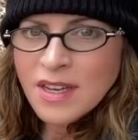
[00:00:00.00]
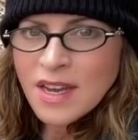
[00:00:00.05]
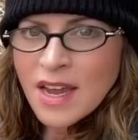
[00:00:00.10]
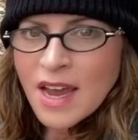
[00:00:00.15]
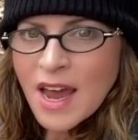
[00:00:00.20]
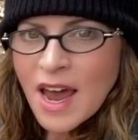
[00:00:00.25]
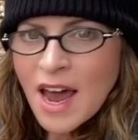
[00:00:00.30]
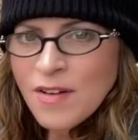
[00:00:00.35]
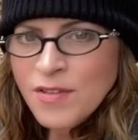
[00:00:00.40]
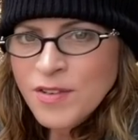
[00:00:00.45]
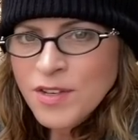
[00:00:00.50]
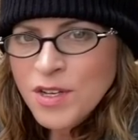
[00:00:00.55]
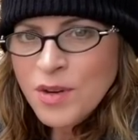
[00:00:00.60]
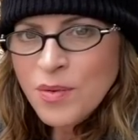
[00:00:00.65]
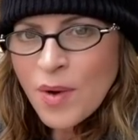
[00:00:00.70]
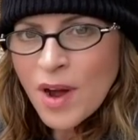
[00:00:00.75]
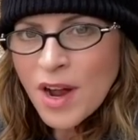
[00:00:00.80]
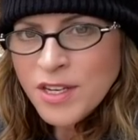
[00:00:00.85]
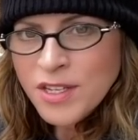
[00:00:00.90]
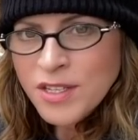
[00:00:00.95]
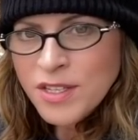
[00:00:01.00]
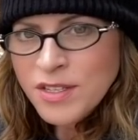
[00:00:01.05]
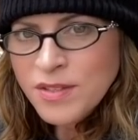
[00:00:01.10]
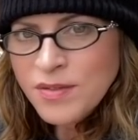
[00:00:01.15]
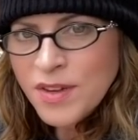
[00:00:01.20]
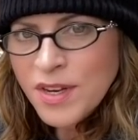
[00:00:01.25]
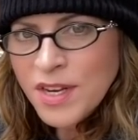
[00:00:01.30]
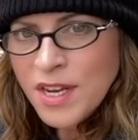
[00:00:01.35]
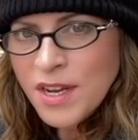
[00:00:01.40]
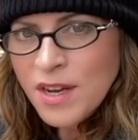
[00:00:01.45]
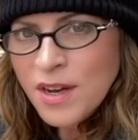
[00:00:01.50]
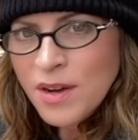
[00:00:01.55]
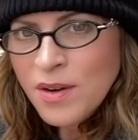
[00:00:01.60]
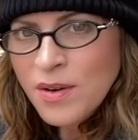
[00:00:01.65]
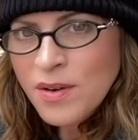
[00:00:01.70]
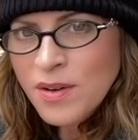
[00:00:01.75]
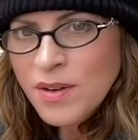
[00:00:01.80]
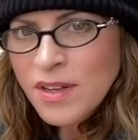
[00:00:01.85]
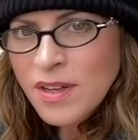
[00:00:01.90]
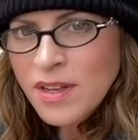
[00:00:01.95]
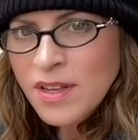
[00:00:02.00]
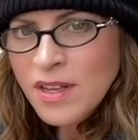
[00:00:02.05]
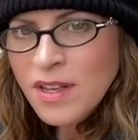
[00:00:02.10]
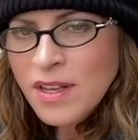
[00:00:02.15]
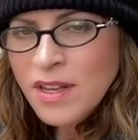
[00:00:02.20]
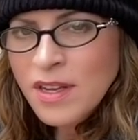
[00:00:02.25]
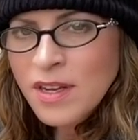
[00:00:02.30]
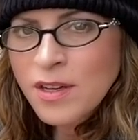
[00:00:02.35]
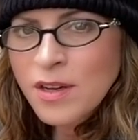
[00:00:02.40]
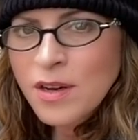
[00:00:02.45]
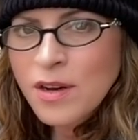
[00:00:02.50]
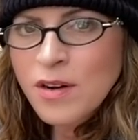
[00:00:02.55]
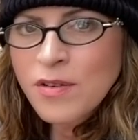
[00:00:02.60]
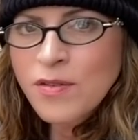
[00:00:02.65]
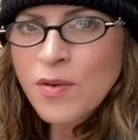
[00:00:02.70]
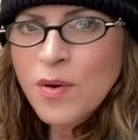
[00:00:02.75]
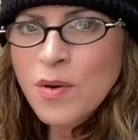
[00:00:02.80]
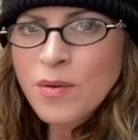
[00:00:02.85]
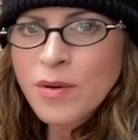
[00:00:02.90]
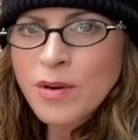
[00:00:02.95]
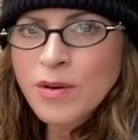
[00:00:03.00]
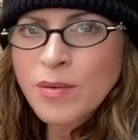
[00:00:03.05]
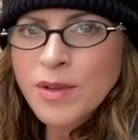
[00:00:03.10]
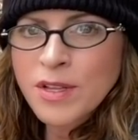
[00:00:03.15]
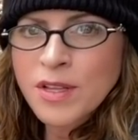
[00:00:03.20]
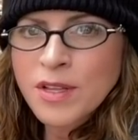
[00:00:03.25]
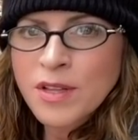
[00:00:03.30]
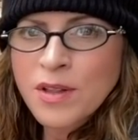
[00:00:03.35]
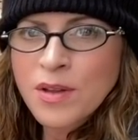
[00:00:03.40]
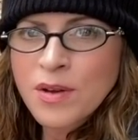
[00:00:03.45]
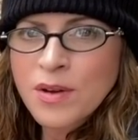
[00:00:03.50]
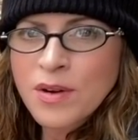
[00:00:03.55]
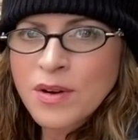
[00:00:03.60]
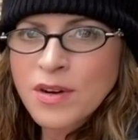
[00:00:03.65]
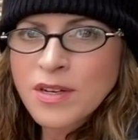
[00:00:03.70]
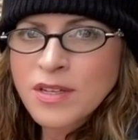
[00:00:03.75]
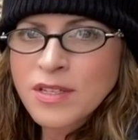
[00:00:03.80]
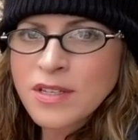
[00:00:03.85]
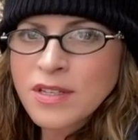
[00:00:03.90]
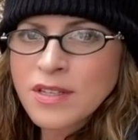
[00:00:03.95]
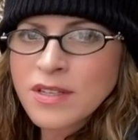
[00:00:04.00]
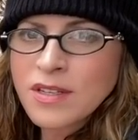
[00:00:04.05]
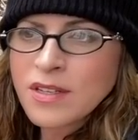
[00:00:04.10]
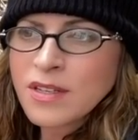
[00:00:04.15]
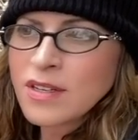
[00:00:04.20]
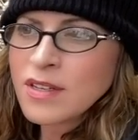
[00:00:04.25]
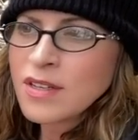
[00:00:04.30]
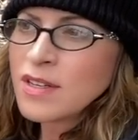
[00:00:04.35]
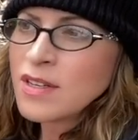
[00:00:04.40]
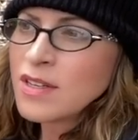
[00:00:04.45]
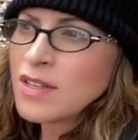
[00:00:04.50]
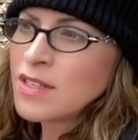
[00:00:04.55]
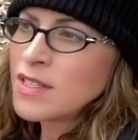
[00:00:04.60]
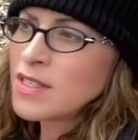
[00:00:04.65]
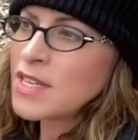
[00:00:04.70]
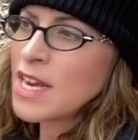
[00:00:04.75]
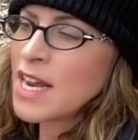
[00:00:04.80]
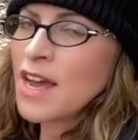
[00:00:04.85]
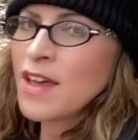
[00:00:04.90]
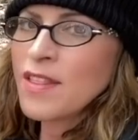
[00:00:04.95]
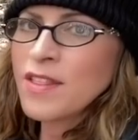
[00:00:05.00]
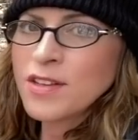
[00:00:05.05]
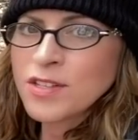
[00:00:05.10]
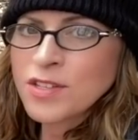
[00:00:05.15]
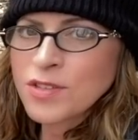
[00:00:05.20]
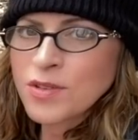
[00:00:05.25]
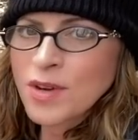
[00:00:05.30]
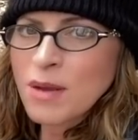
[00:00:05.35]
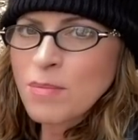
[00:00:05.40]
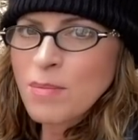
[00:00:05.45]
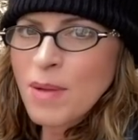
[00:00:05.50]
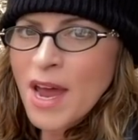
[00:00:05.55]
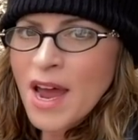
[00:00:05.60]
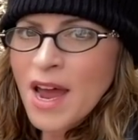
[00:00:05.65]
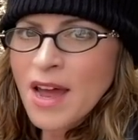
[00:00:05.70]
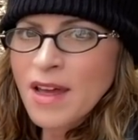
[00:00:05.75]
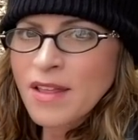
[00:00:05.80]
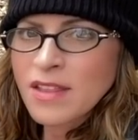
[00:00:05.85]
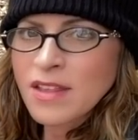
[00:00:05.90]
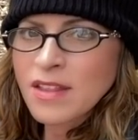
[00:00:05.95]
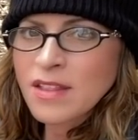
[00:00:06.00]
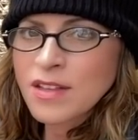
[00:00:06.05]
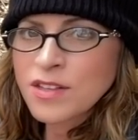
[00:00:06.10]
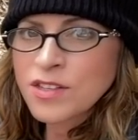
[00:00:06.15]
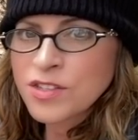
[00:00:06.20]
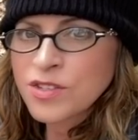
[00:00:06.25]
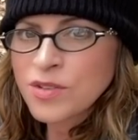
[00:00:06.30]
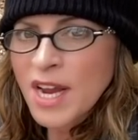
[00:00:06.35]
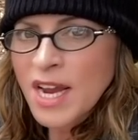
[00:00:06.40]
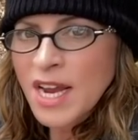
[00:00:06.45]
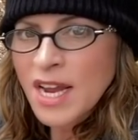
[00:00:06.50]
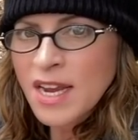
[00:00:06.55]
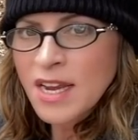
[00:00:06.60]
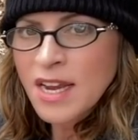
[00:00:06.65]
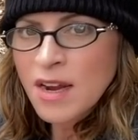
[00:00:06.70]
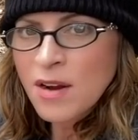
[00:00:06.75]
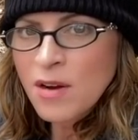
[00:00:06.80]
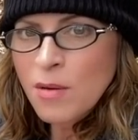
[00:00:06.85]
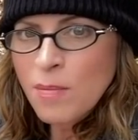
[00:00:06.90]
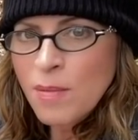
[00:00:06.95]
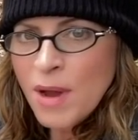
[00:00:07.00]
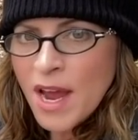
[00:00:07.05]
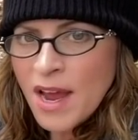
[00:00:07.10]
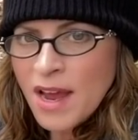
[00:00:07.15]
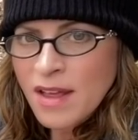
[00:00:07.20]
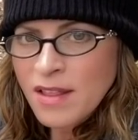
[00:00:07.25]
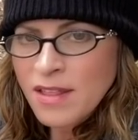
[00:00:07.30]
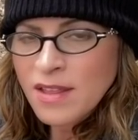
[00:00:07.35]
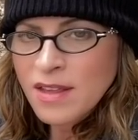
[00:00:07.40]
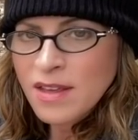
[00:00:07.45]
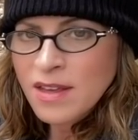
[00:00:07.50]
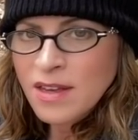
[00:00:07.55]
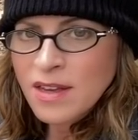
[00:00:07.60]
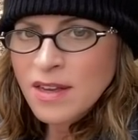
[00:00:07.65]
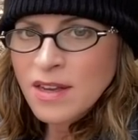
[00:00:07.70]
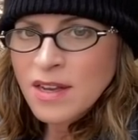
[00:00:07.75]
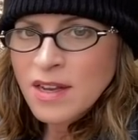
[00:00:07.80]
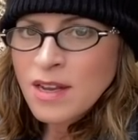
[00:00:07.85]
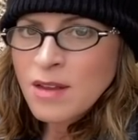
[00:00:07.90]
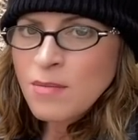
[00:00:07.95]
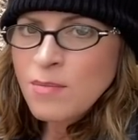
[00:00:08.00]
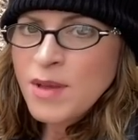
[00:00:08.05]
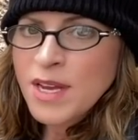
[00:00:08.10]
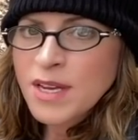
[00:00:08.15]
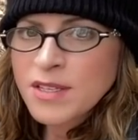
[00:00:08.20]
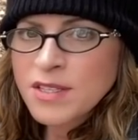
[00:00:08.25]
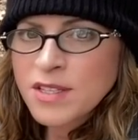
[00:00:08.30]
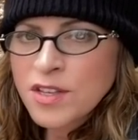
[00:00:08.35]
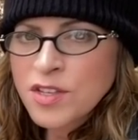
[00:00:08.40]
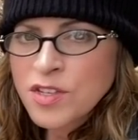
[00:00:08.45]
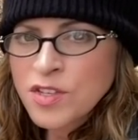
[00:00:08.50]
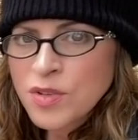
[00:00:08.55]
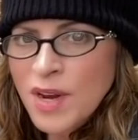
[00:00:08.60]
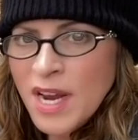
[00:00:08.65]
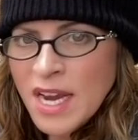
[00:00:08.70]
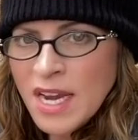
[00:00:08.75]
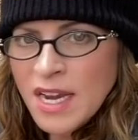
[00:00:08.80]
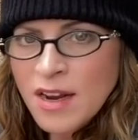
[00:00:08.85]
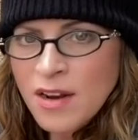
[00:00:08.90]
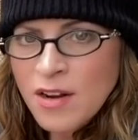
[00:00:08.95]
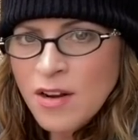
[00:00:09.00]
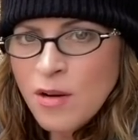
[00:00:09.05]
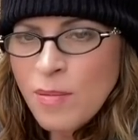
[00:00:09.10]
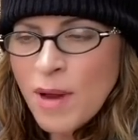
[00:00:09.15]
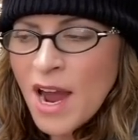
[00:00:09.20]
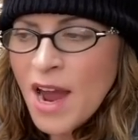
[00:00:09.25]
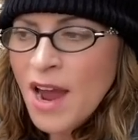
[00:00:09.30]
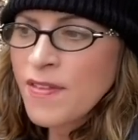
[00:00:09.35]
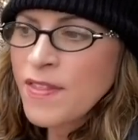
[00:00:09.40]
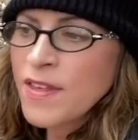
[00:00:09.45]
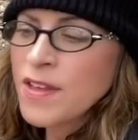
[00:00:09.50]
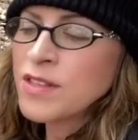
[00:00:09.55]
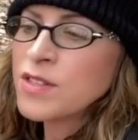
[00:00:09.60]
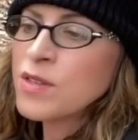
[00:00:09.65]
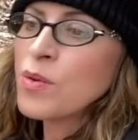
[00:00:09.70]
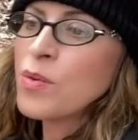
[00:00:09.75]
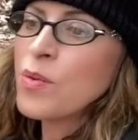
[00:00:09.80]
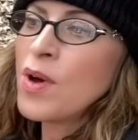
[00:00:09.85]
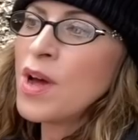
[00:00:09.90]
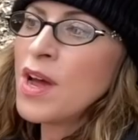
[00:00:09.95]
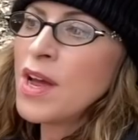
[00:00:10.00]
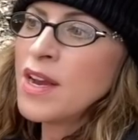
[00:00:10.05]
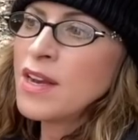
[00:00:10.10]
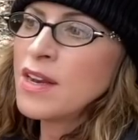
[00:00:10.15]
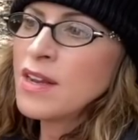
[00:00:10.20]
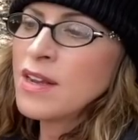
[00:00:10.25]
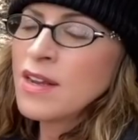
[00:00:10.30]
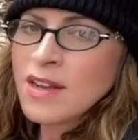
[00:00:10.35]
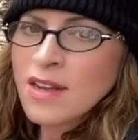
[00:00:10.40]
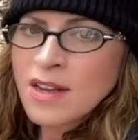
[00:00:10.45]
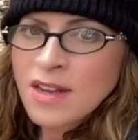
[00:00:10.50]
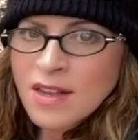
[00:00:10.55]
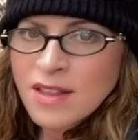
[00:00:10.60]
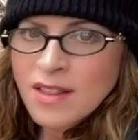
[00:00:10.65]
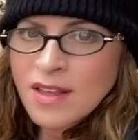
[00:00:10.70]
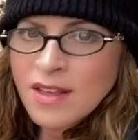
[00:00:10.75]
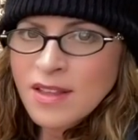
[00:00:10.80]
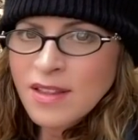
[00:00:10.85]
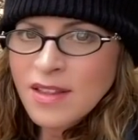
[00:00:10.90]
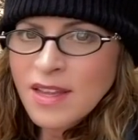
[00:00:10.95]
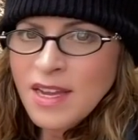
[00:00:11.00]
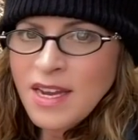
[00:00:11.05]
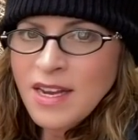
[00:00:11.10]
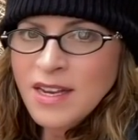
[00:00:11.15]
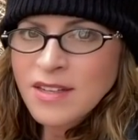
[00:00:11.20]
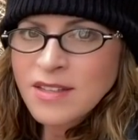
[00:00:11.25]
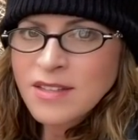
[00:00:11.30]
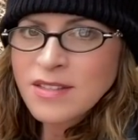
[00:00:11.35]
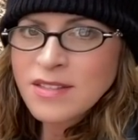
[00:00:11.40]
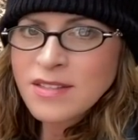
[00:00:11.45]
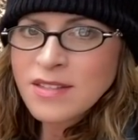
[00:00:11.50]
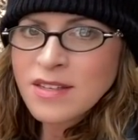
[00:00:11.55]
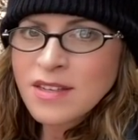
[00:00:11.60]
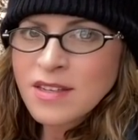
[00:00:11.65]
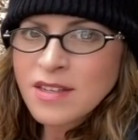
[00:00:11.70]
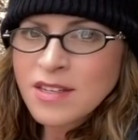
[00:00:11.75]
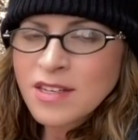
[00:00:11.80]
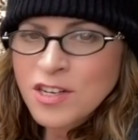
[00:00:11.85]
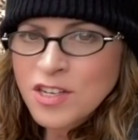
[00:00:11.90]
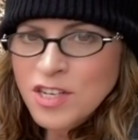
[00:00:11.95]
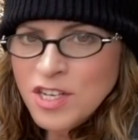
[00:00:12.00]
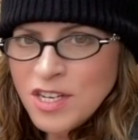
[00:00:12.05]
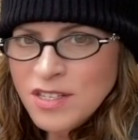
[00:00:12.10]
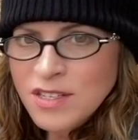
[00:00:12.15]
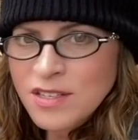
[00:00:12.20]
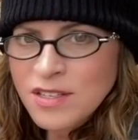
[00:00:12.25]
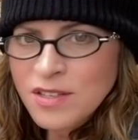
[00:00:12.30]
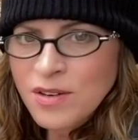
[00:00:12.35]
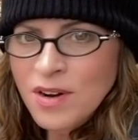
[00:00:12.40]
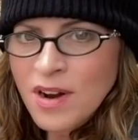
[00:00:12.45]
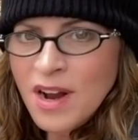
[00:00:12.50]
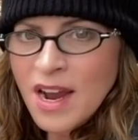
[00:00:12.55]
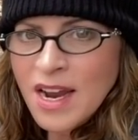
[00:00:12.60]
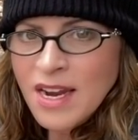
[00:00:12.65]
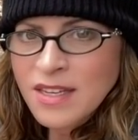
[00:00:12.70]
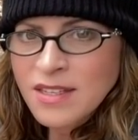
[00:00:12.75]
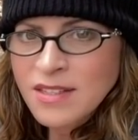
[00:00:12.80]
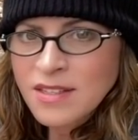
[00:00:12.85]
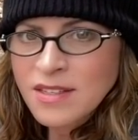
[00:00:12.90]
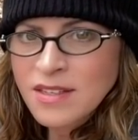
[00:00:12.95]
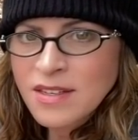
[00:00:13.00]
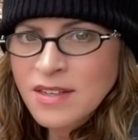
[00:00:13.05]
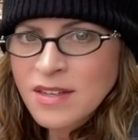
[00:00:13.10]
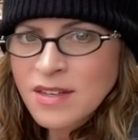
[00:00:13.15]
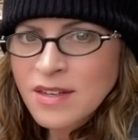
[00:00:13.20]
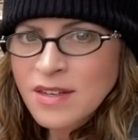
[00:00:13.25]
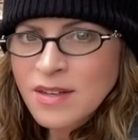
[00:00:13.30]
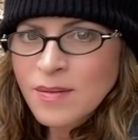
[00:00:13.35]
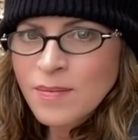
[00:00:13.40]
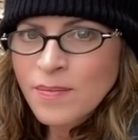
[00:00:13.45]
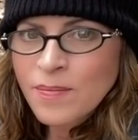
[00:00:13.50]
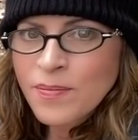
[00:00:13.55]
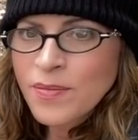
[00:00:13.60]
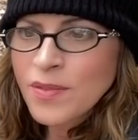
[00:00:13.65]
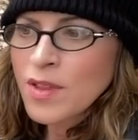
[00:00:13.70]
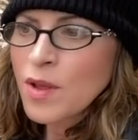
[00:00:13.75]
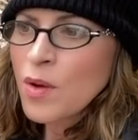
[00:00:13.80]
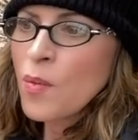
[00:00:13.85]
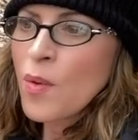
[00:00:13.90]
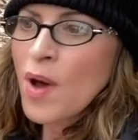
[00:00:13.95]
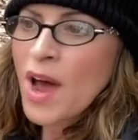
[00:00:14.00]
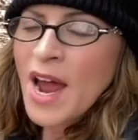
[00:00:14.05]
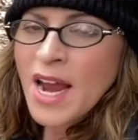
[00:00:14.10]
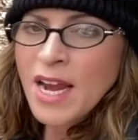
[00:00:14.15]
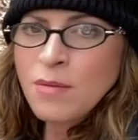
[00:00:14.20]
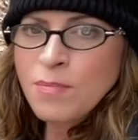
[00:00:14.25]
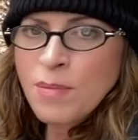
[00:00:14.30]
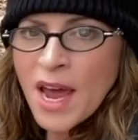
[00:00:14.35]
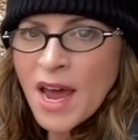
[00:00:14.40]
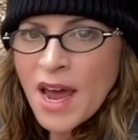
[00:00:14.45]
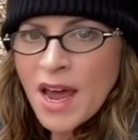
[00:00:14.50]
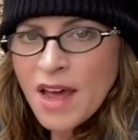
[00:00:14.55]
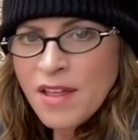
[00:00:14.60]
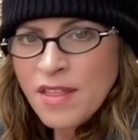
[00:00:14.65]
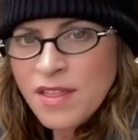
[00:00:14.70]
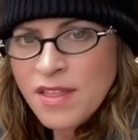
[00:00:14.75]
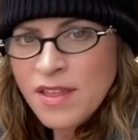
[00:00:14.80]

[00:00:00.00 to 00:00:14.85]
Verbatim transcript: after you watch this video. Go forward with the Lord. Stay on the straight path, the straight and narrow path, because the straight and narrow path is the one that leads to Jesus Christ. The wide path